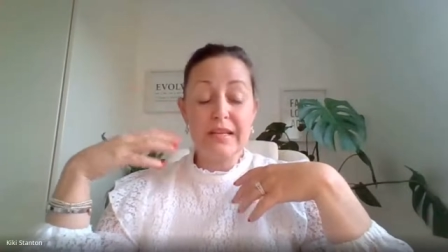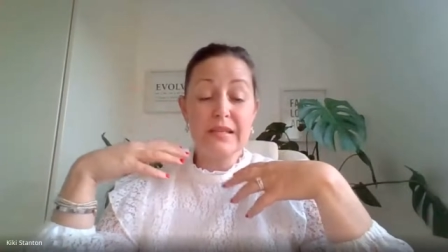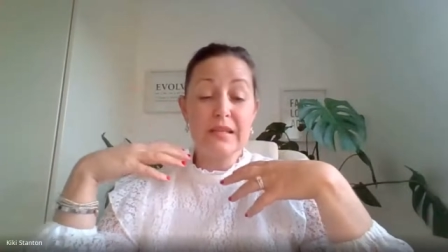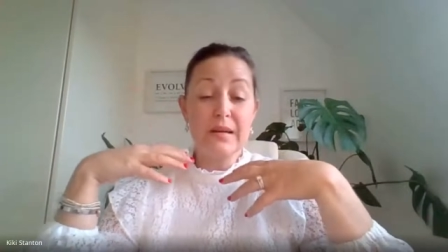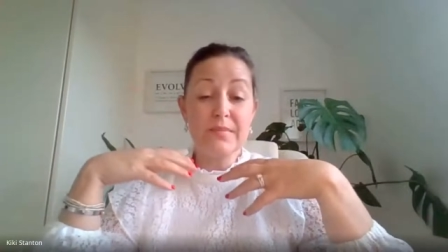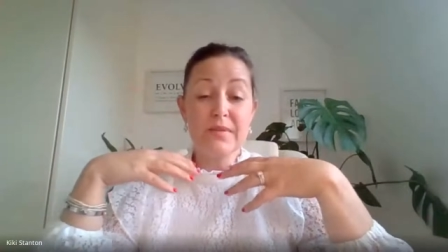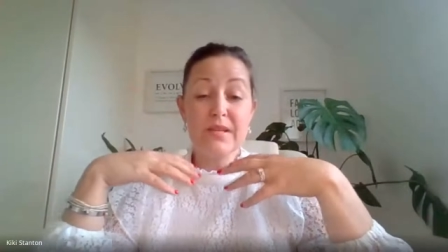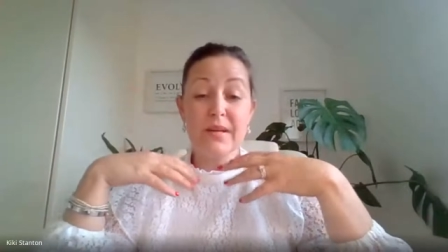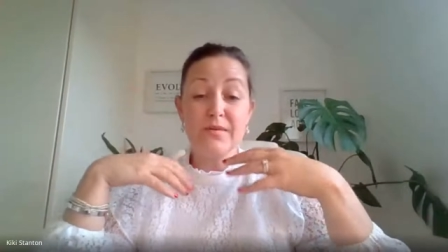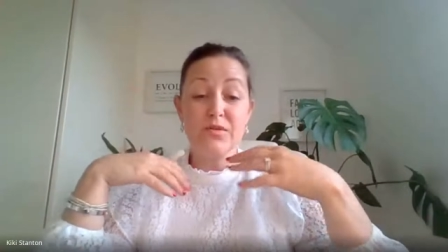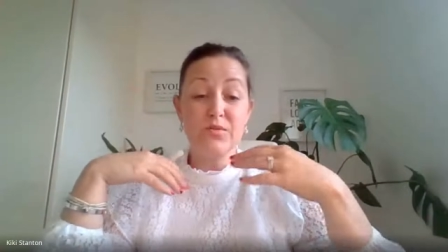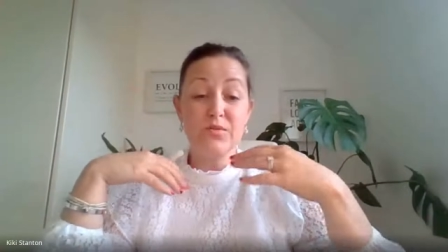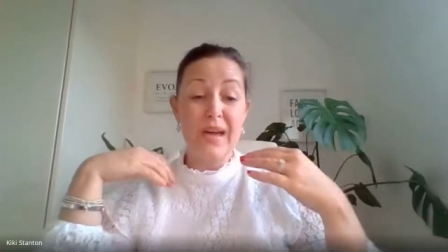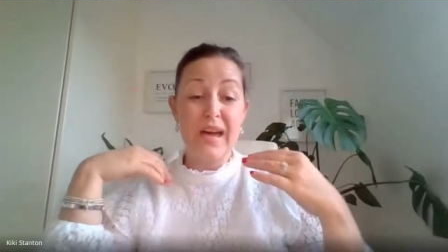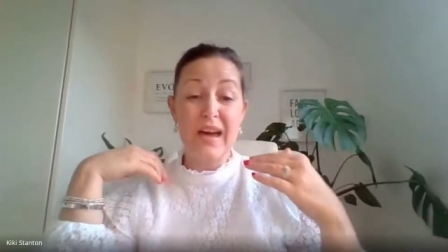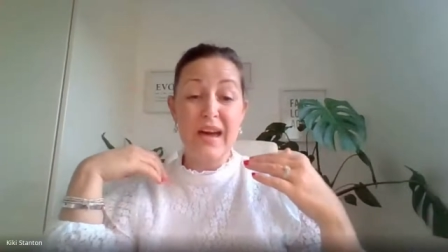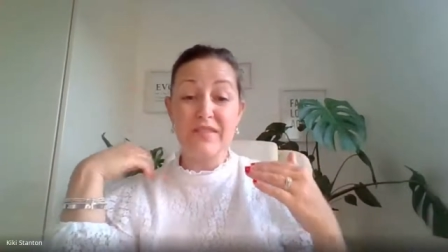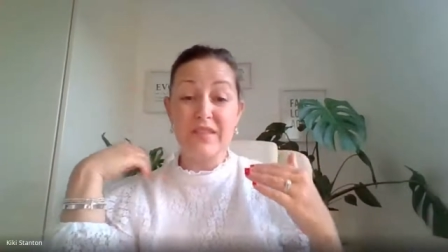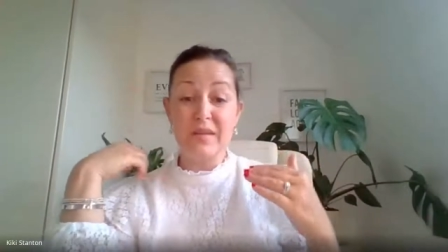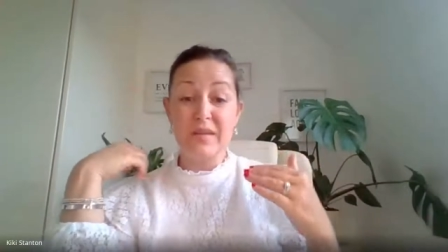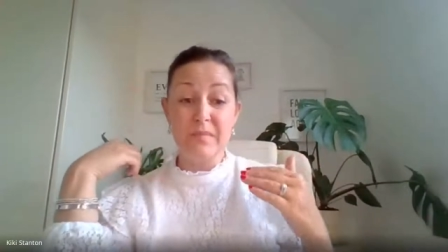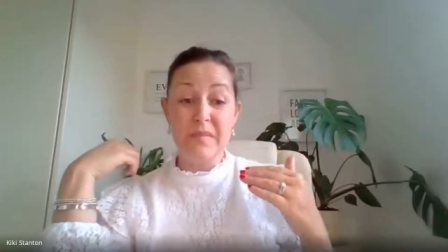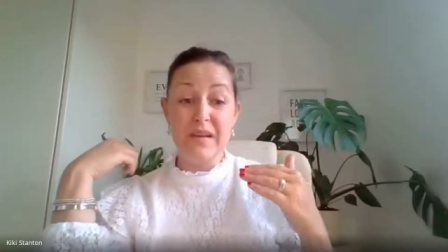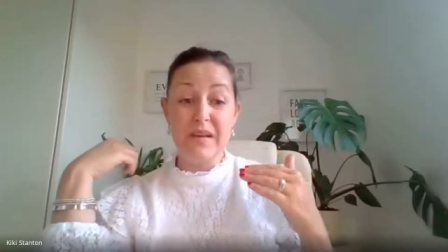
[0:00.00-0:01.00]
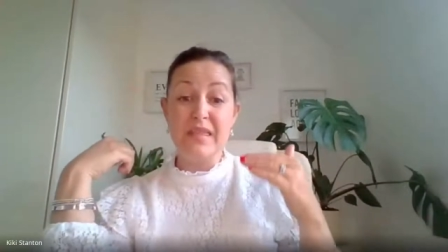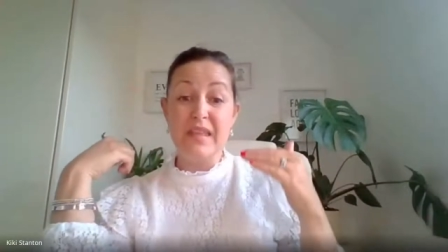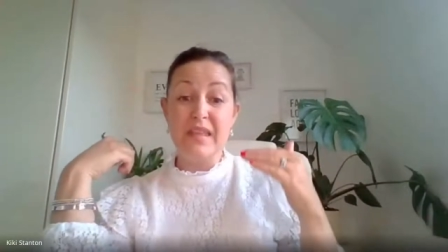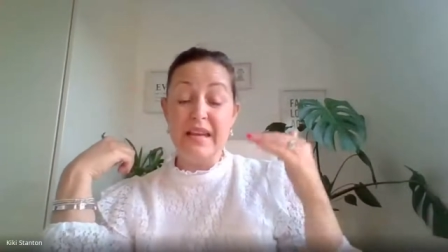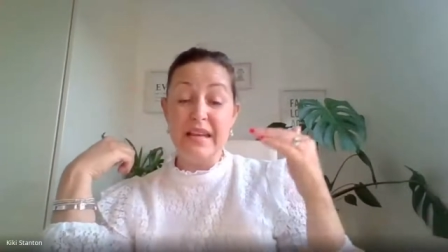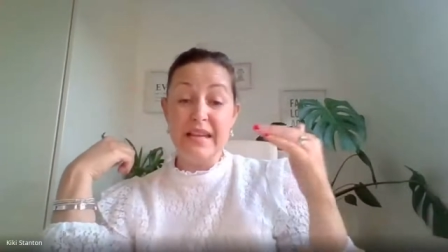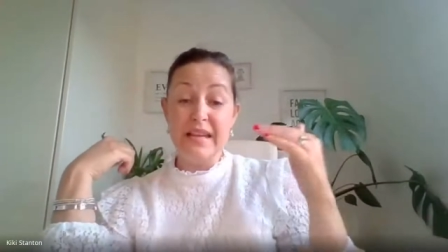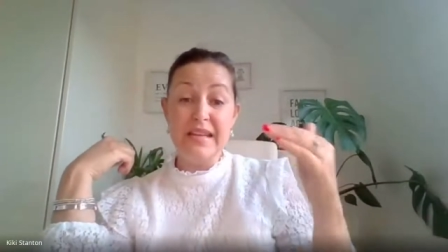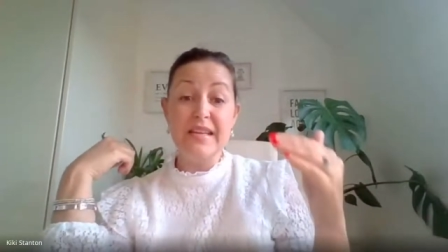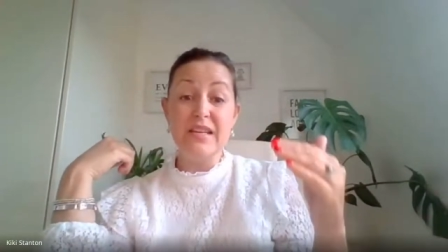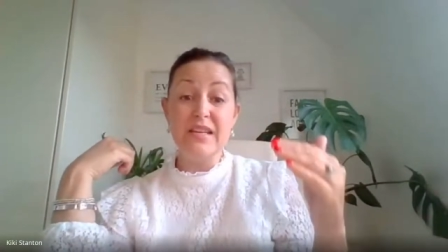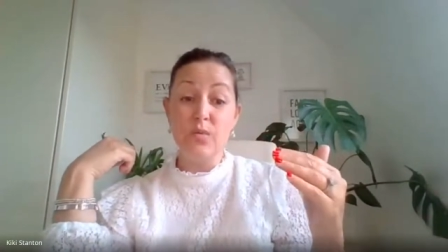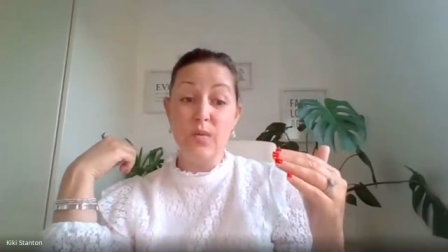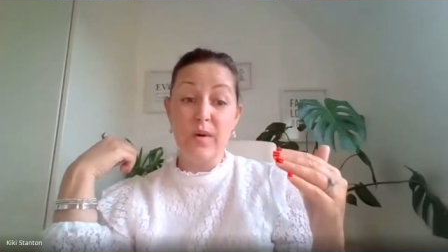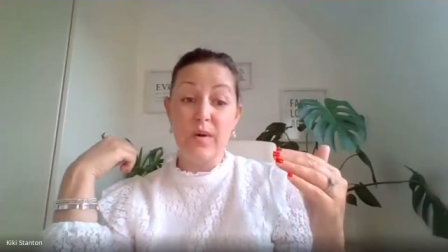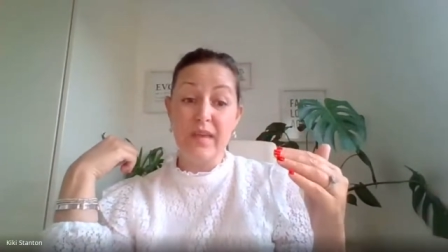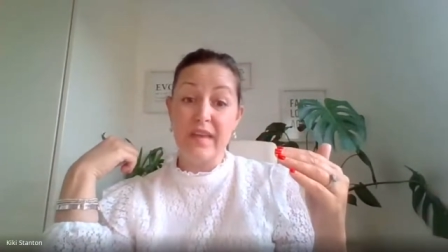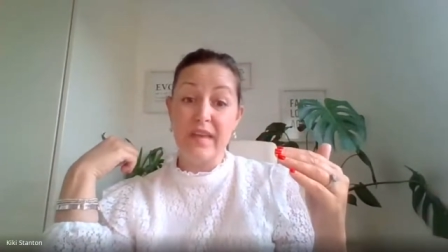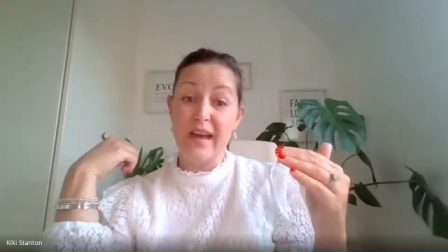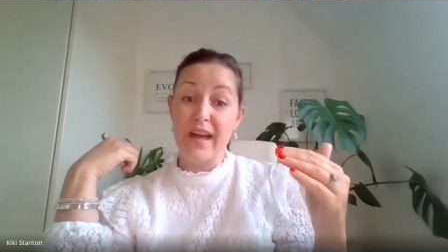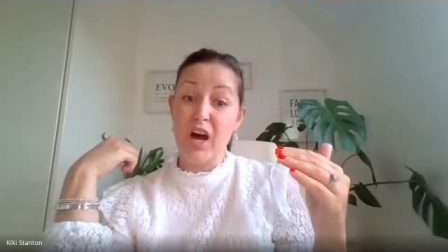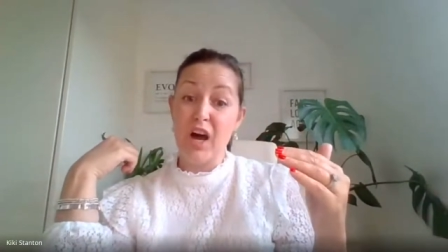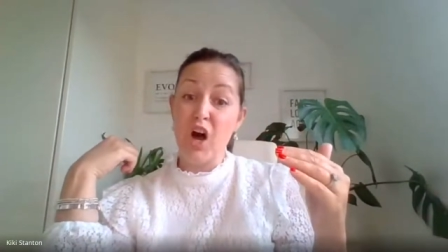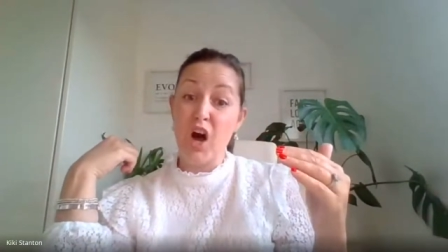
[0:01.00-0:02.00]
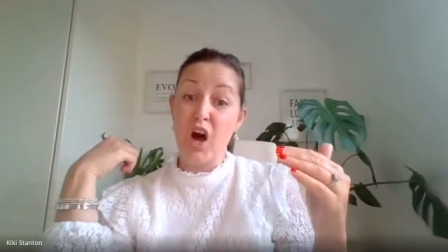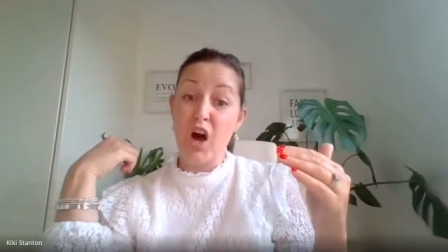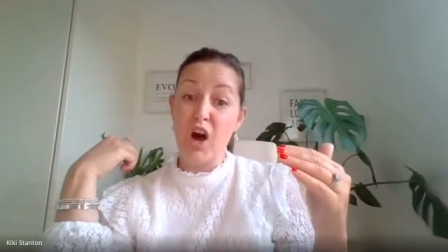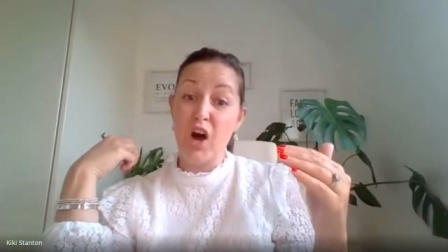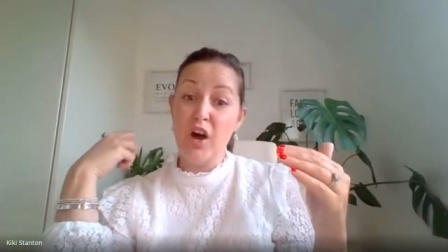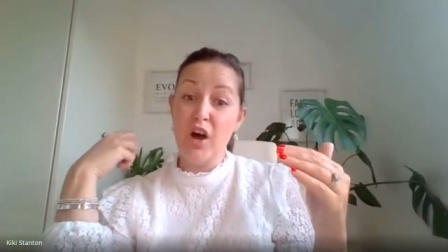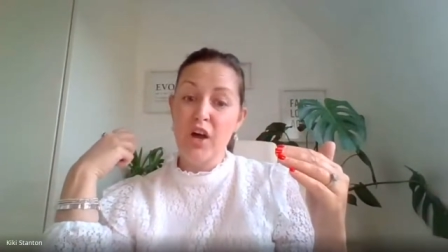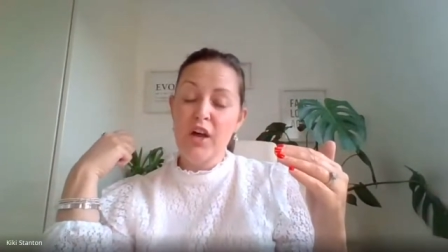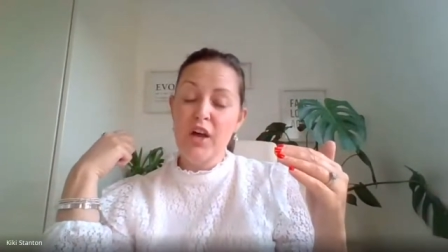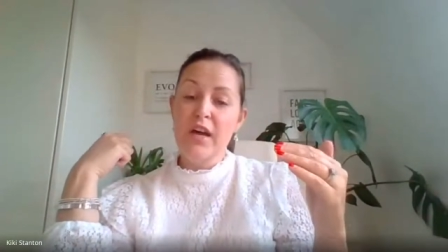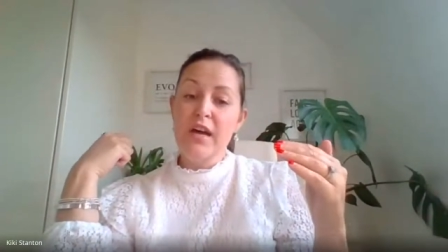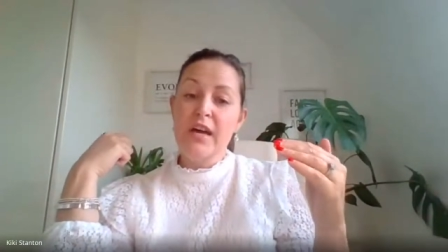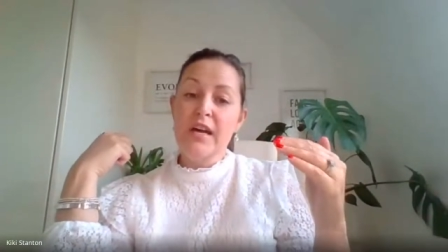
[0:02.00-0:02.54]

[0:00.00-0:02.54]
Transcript: Sometimes we have to meet the leader where they are